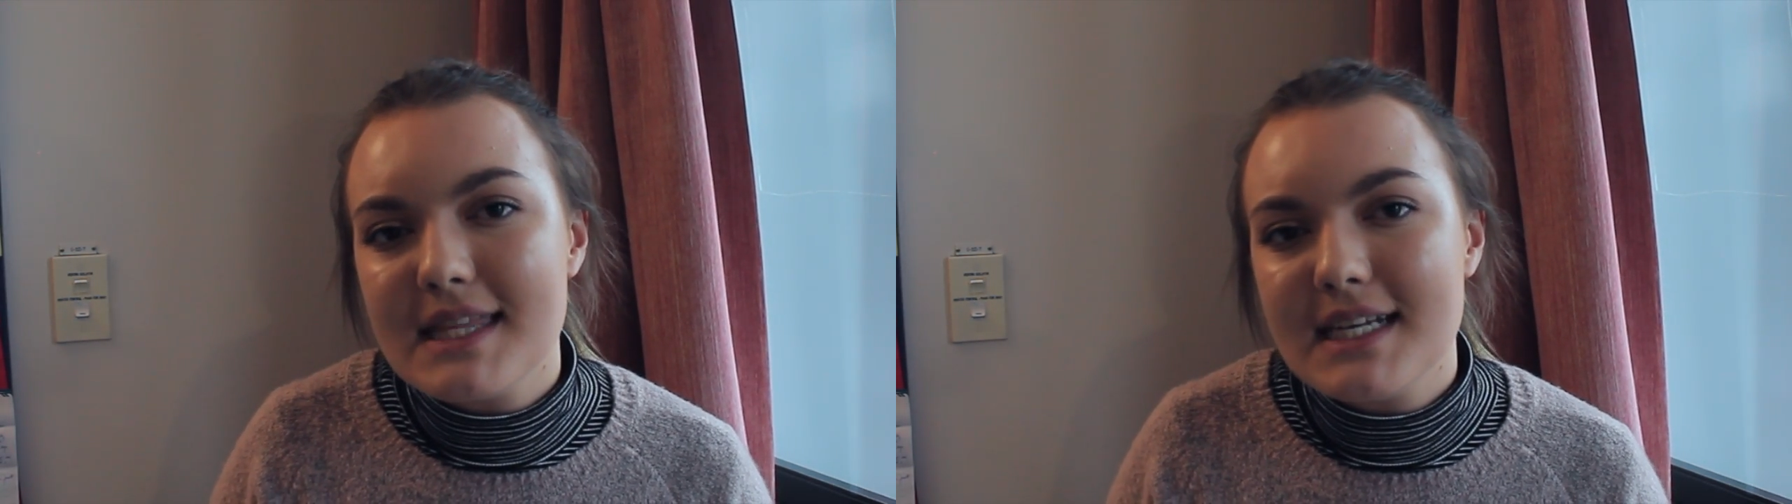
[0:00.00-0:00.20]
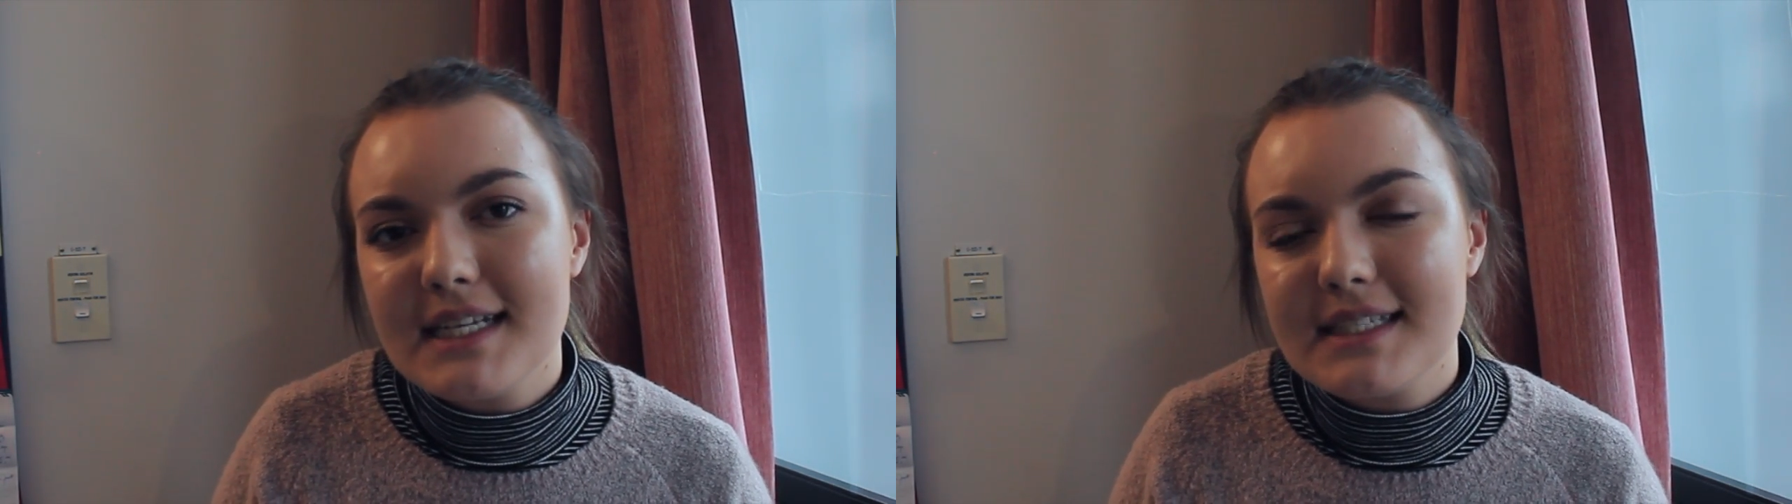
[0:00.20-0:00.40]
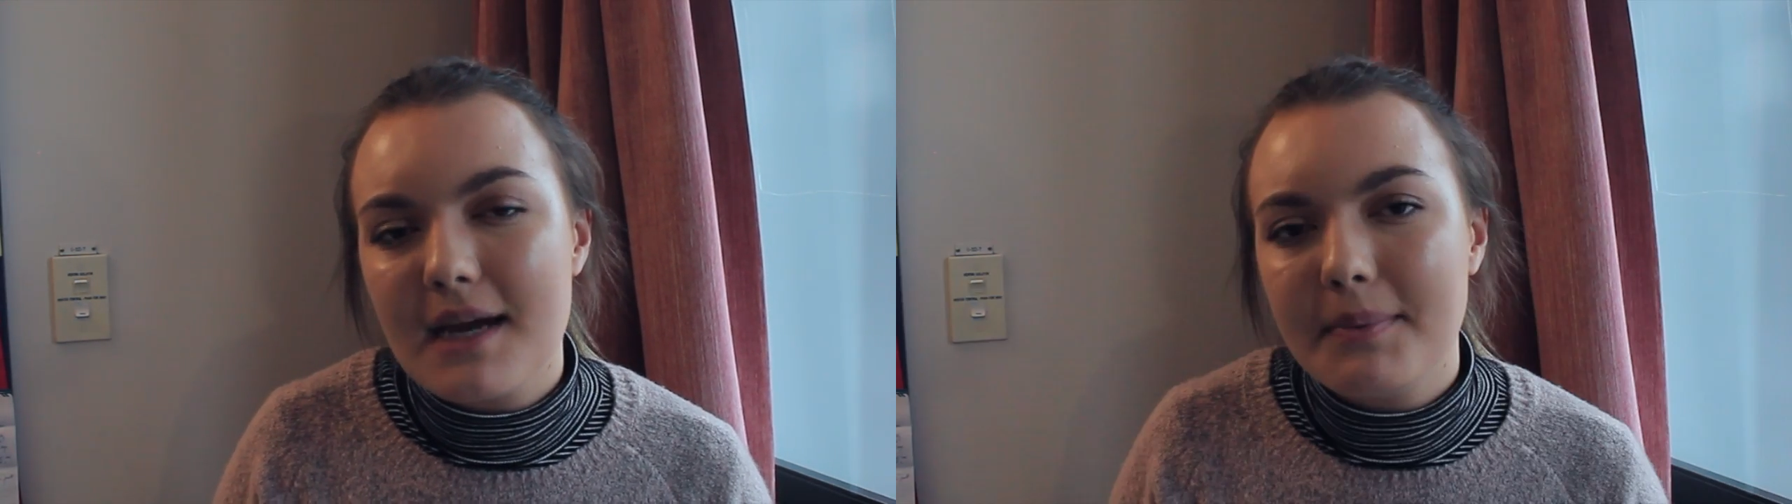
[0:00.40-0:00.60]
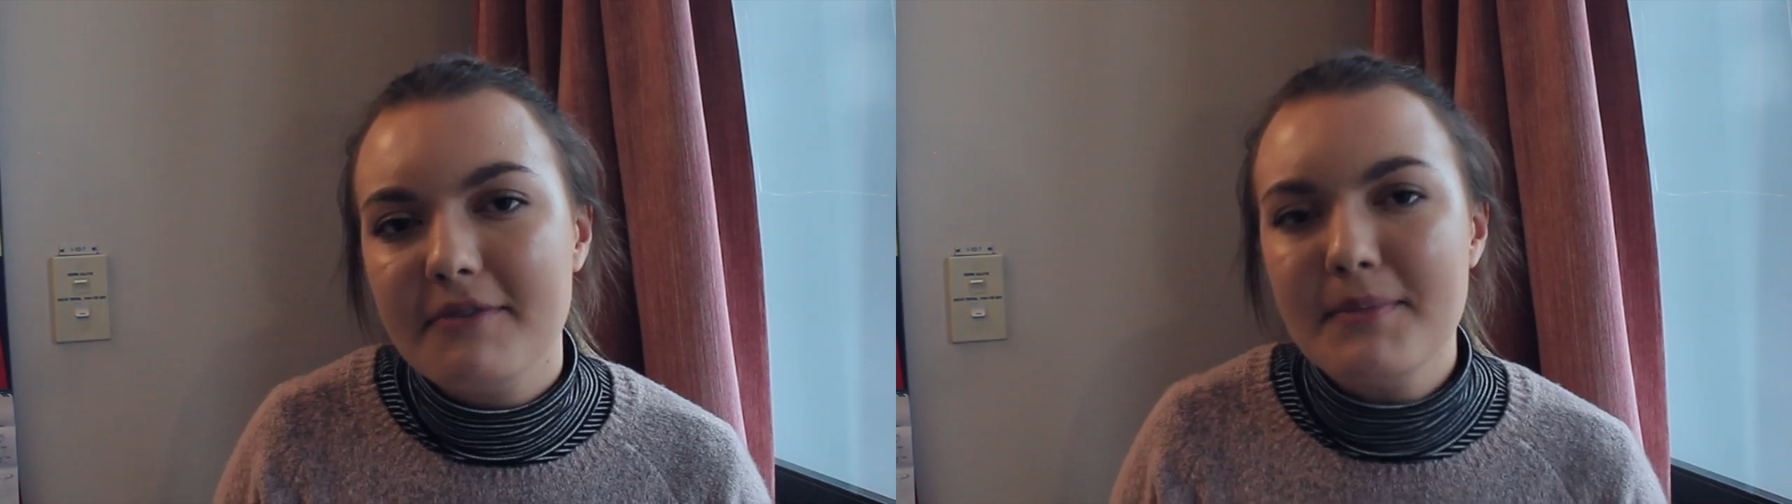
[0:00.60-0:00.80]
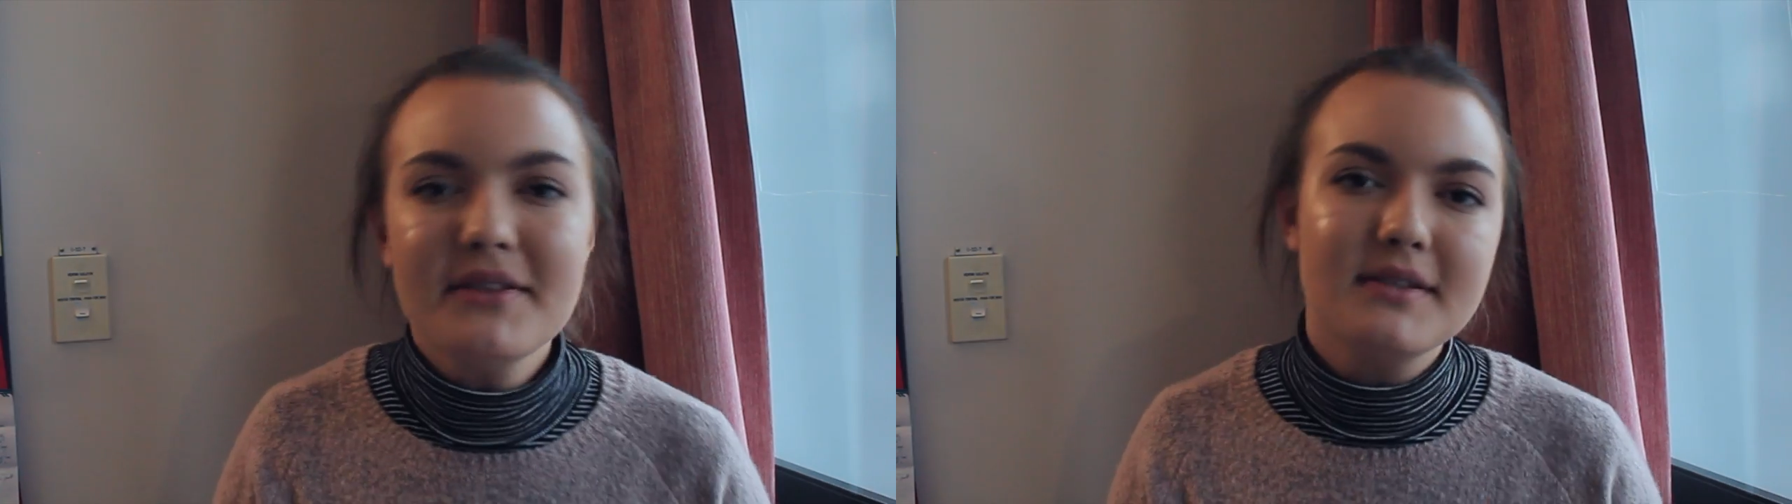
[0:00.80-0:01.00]
the next couple
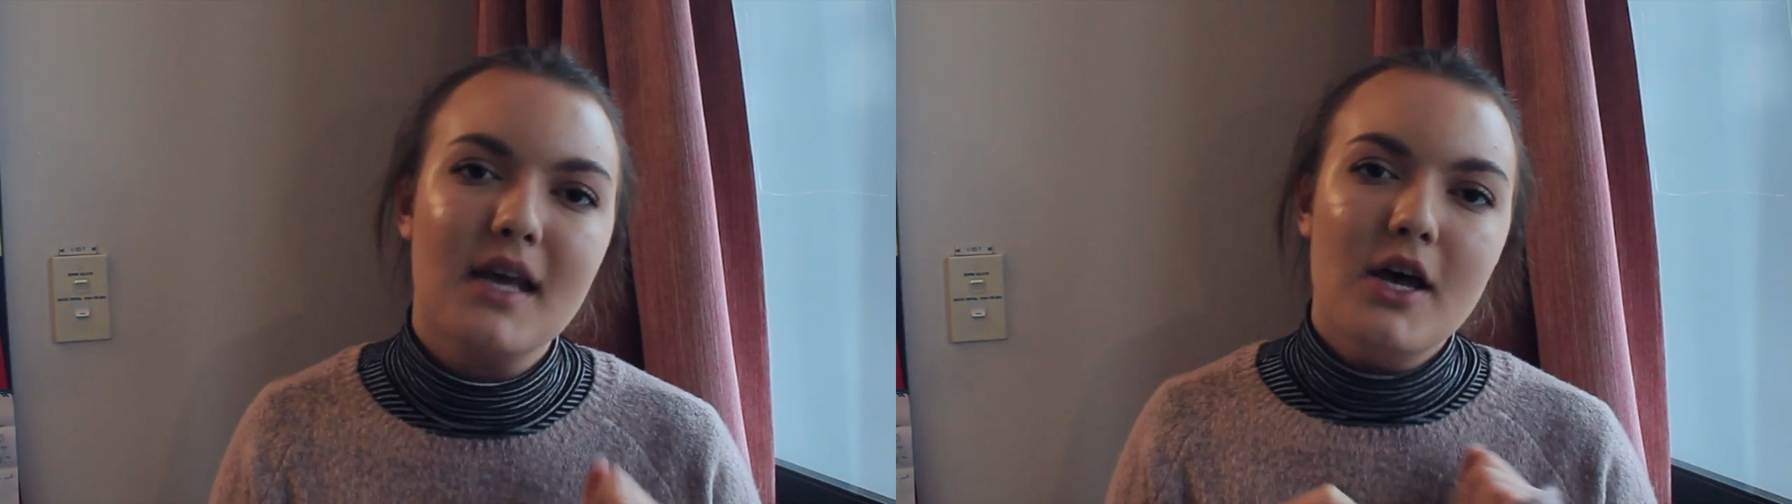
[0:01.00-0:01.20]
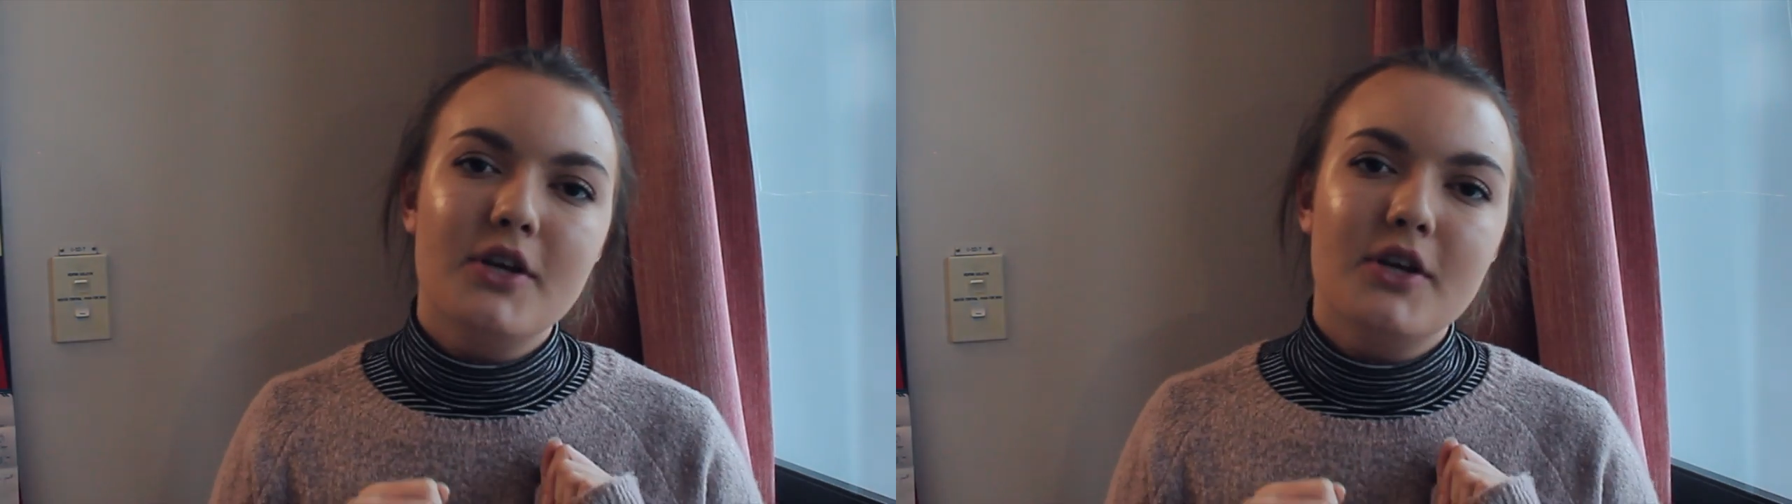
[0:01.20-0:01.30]
of months,